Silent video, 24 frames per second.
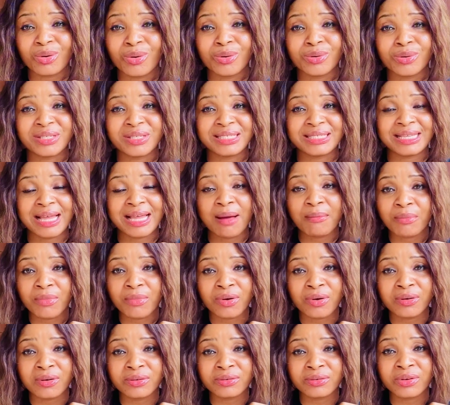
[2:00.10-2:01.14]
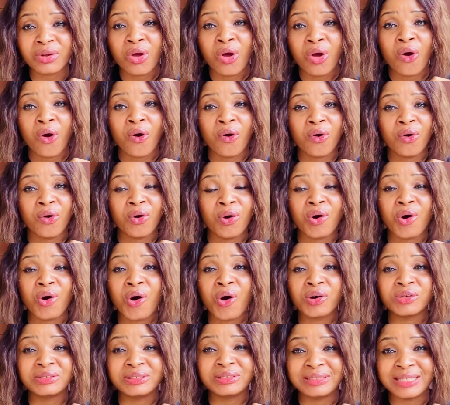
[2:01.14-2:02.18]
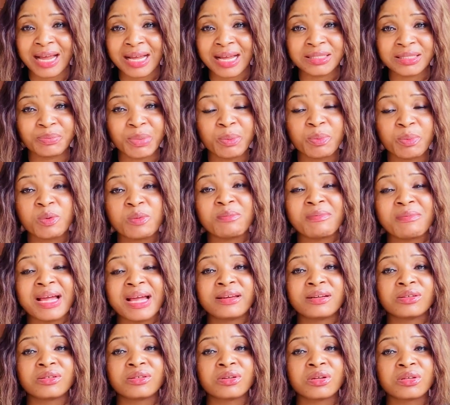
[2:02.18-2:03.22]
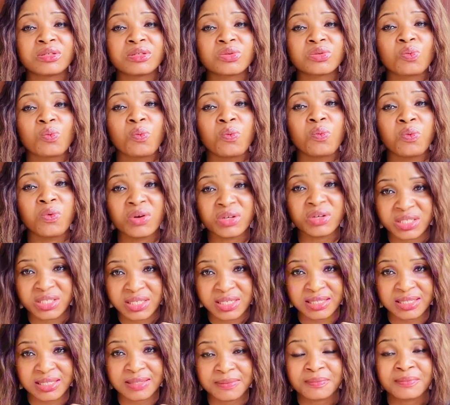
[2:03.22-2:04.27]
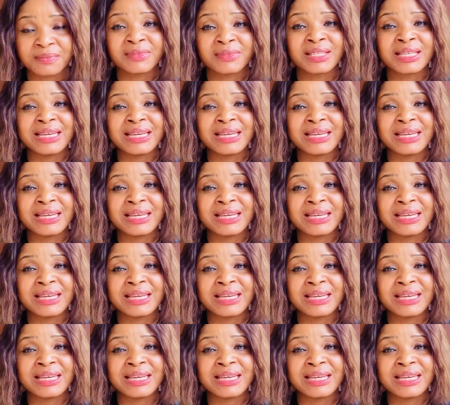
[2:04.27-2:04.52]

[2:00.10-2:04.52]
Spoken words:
or sermon or all that, people might not watch it.